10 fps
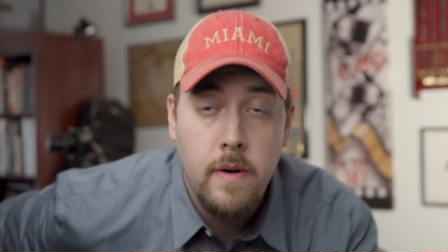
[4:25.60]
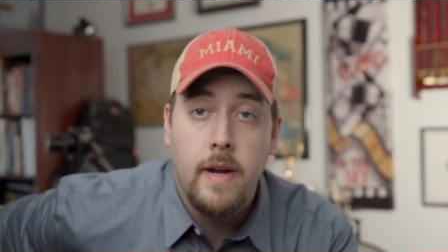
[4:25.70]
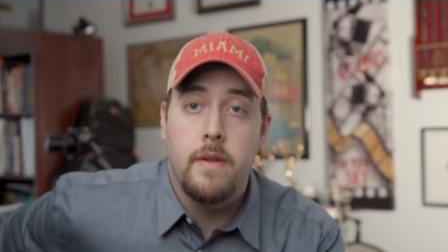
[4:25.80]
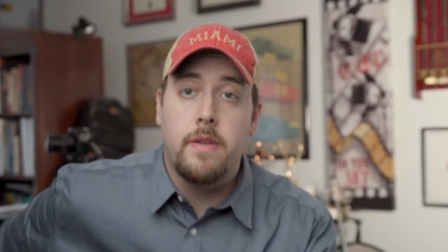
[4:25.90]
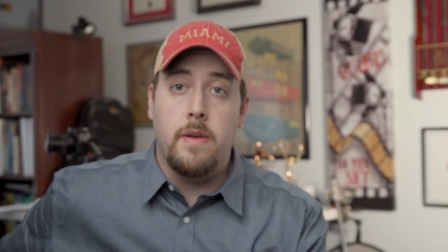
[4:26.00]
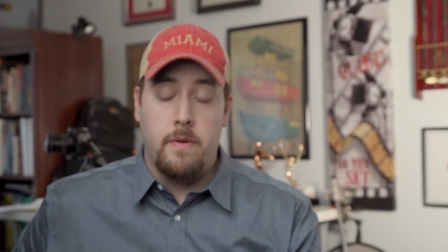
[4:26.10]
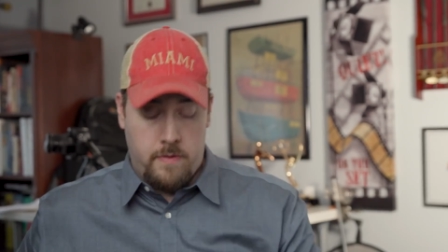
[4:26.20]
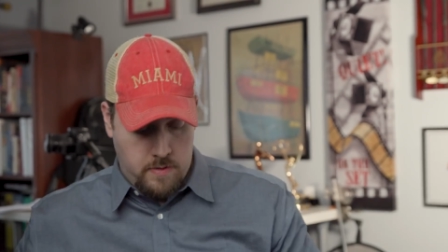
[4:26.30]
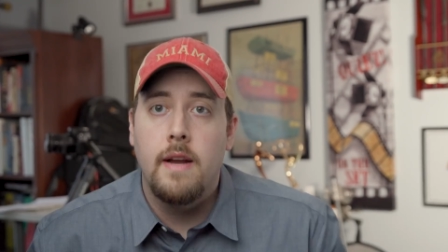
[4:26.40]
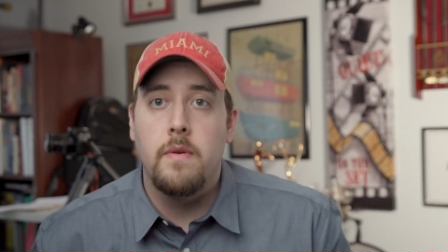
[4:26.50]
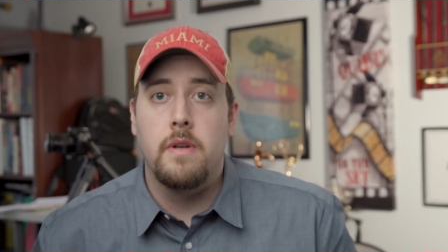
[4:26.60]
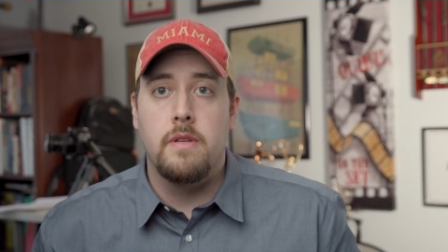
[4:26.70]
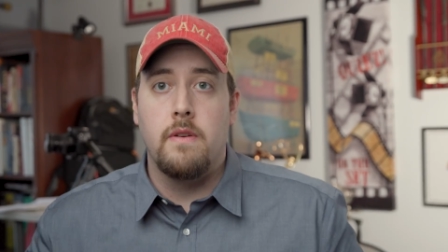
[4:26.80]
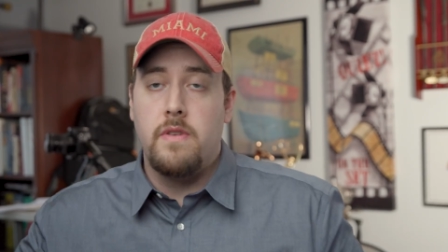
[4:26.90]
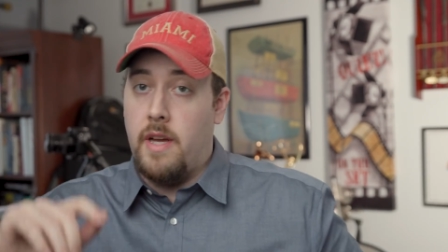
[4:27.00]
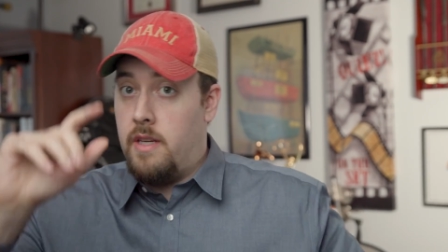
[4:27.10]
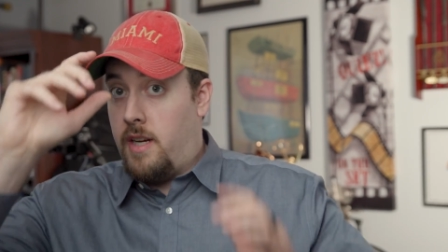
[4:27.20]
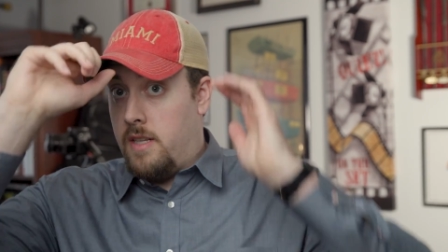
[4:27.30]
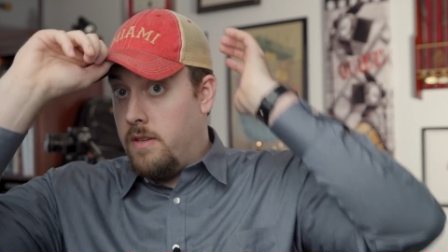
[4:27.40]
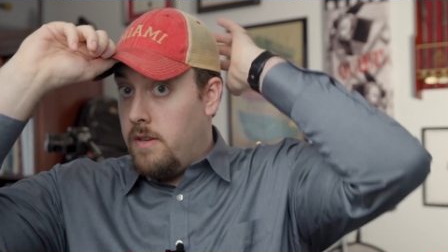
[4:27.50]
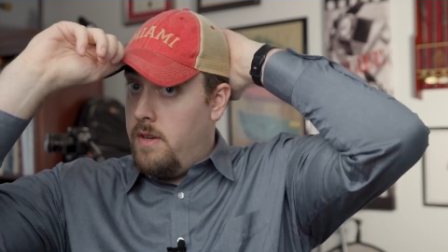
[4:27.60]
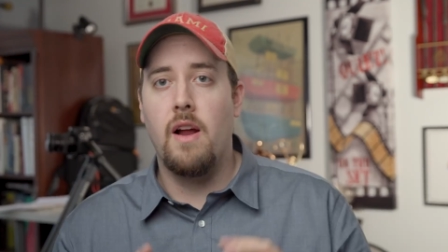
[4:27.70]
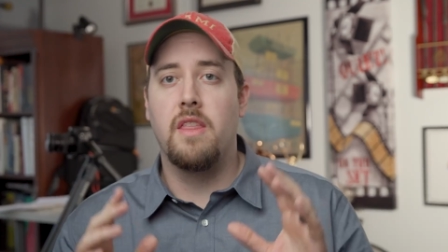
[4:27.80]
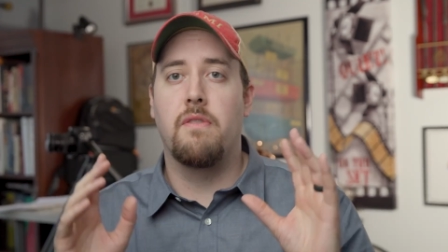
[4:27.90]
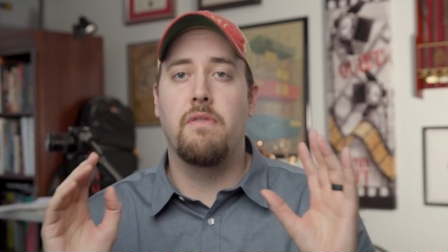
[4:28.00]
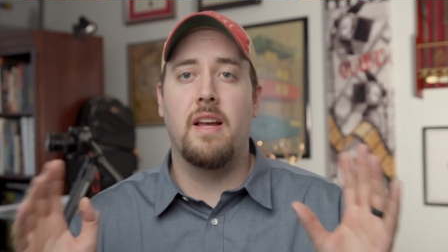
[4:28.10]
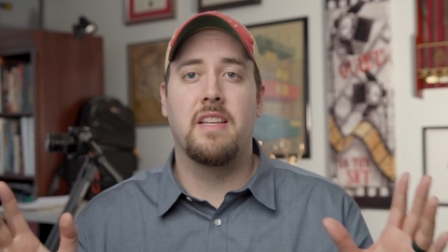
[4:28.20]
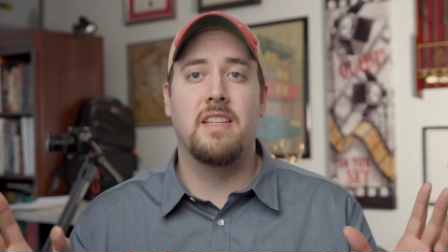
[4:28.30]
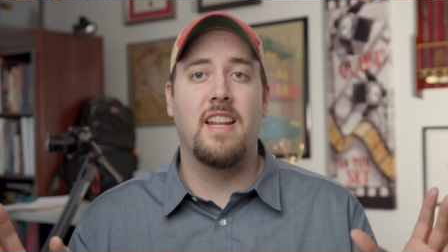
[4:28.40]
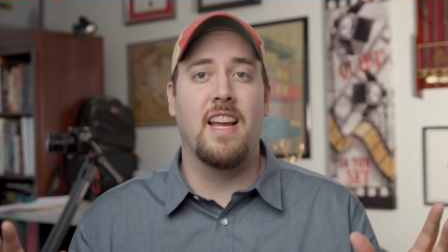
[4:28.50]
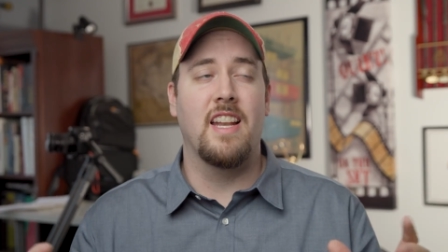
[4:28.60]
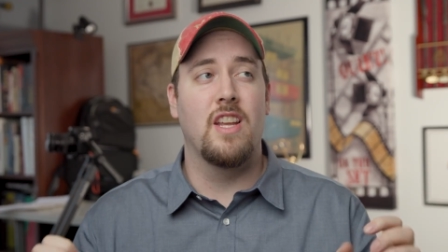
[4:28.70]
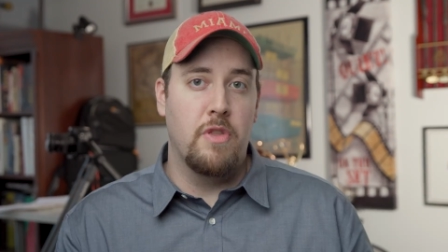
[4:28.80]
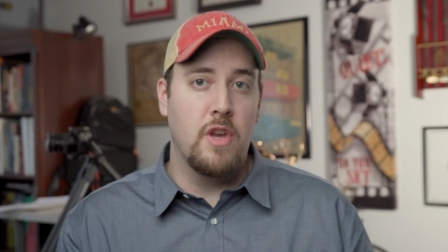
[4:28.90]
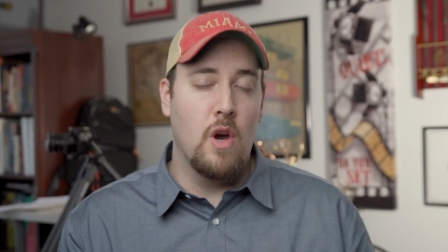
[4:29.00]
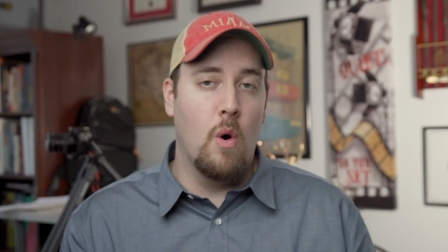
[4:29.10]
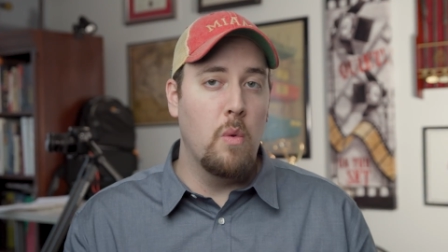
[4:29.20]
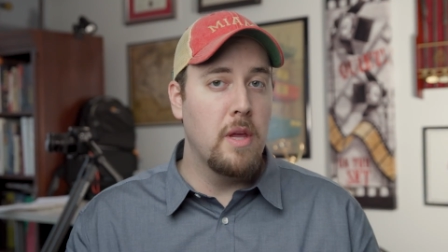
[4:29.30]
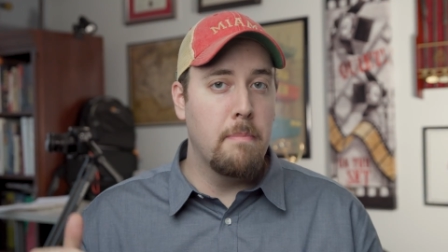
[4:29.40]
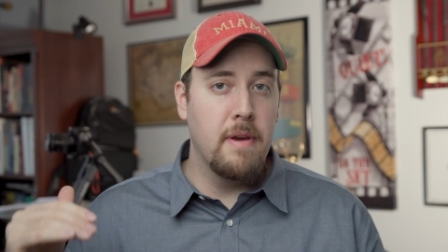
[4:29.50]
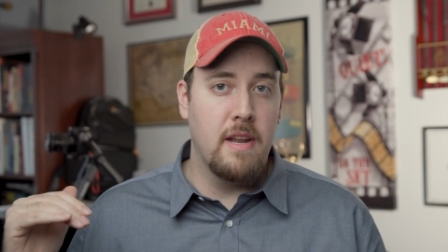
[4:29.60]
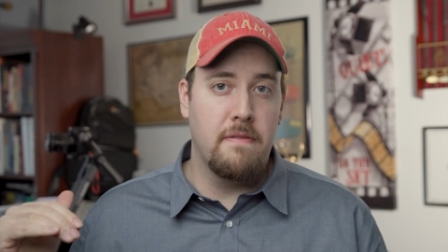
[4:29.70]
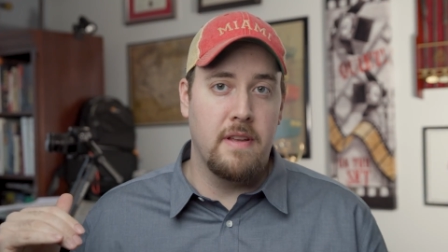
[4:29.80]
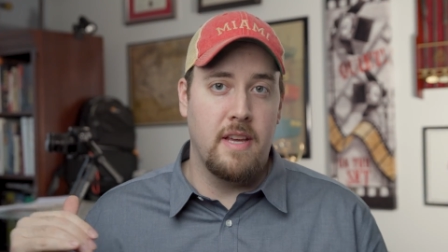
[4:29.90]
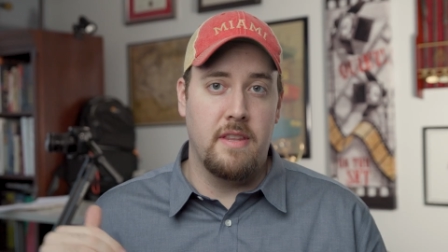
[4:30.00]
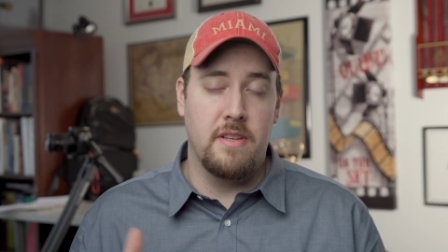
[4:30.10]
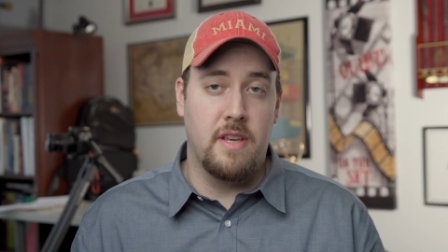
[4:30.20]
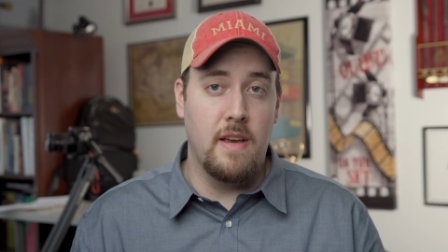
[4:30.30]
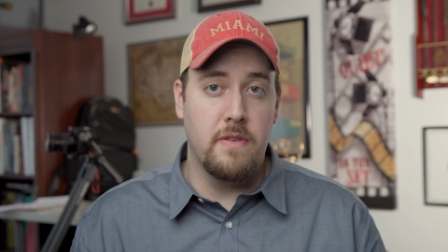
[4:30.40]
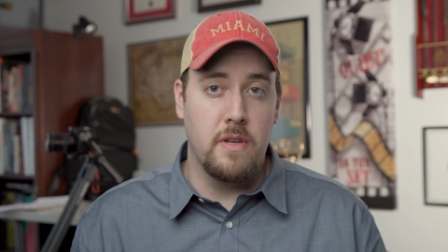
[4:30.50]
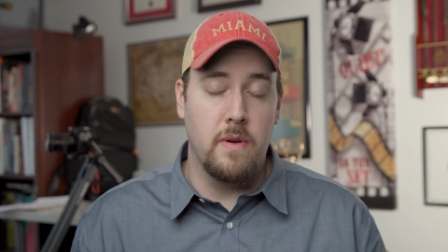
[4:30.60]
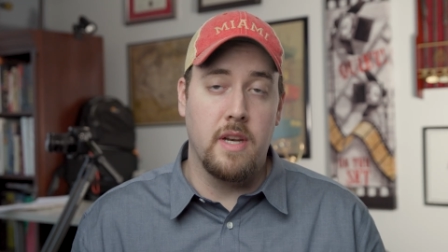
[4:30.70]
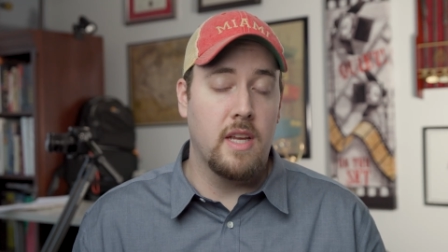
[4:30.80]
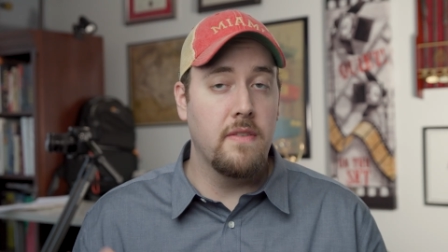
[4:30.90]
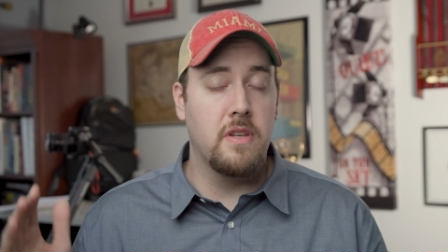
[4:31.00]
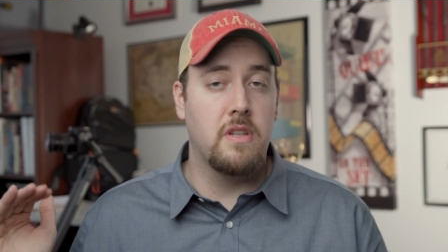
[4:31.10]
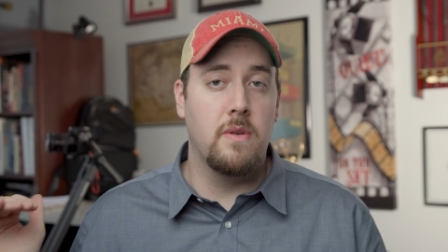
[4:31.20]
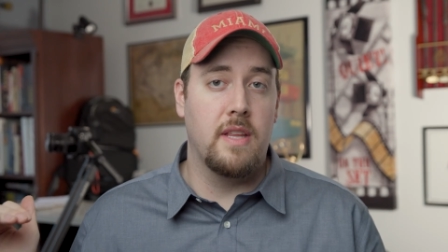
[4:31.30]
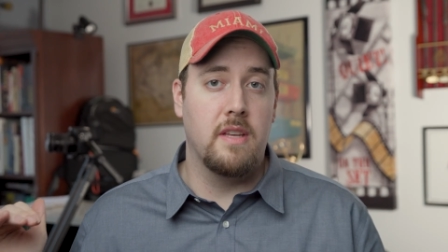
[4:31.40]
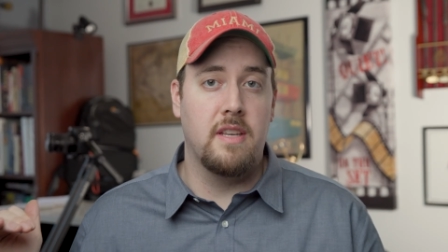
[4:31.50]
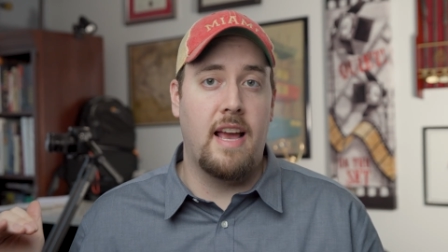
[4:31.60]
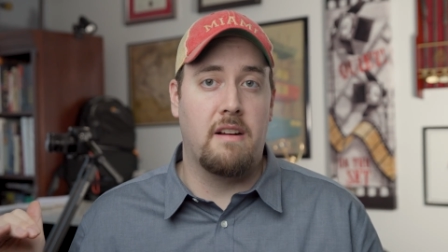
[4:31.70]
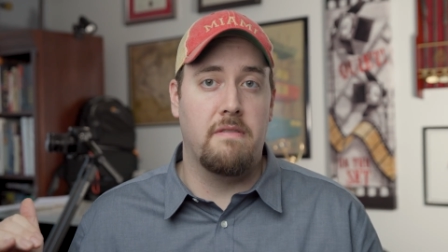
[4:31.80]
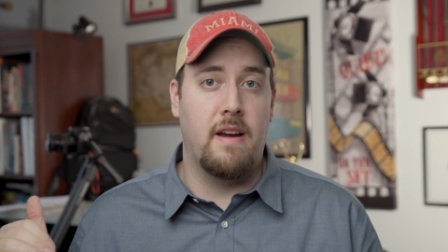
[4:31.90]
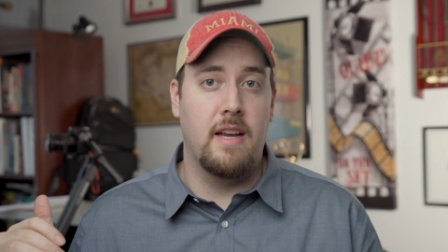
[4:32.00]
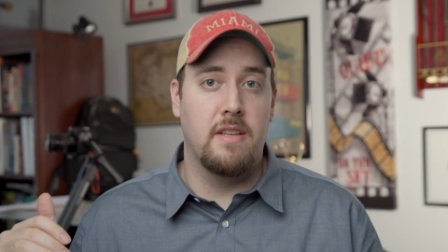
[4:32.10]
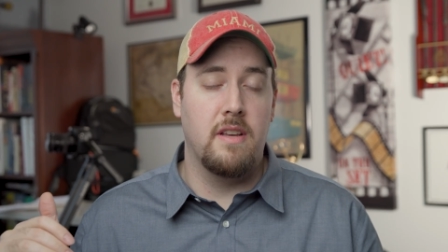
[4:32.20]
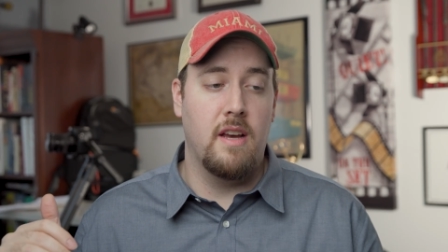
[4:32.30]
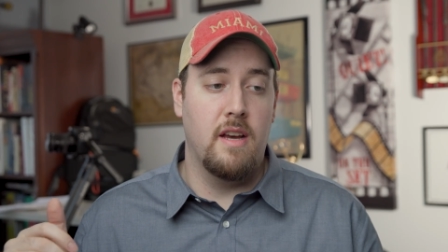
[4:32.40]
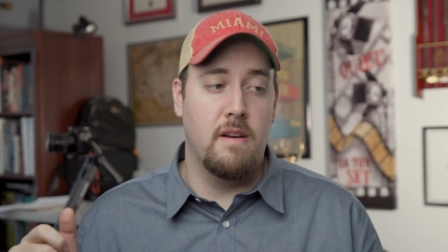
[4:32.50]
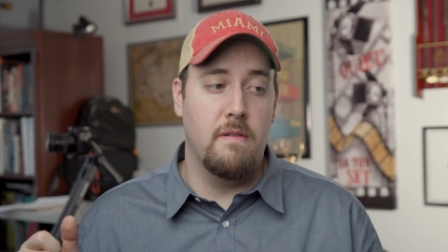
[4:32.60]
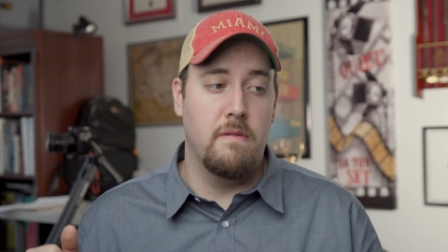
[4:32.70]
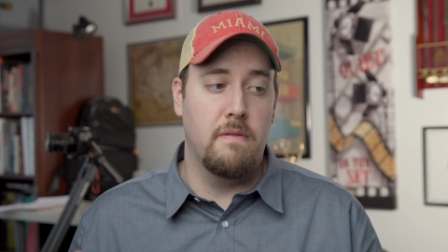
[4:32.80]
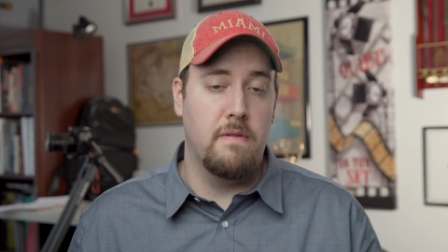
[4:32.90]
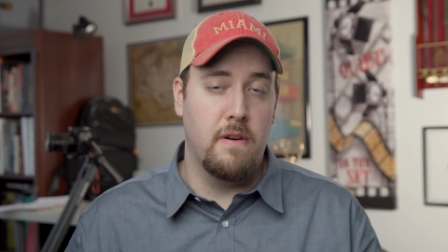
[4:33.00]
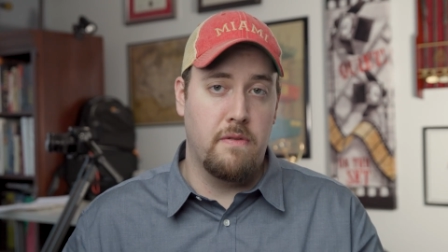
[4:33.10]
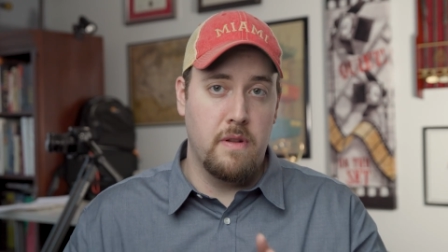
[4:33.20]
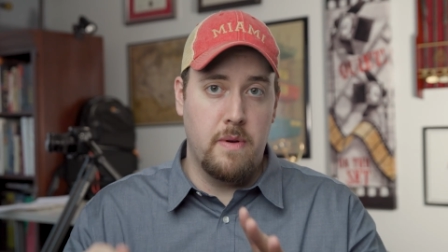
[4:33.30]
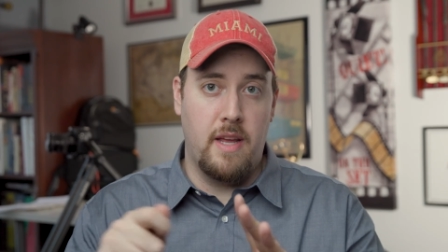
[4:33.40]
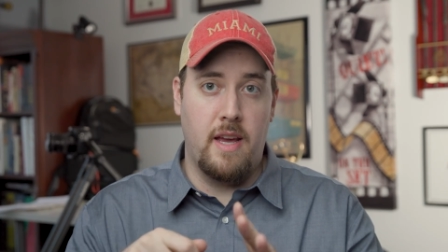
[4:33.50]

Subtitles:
Round 2. Everyone deserves second chances. All right, the Flex Stand, the only benefit that this gives you, and it gives it to you at the sacrifice of a fluid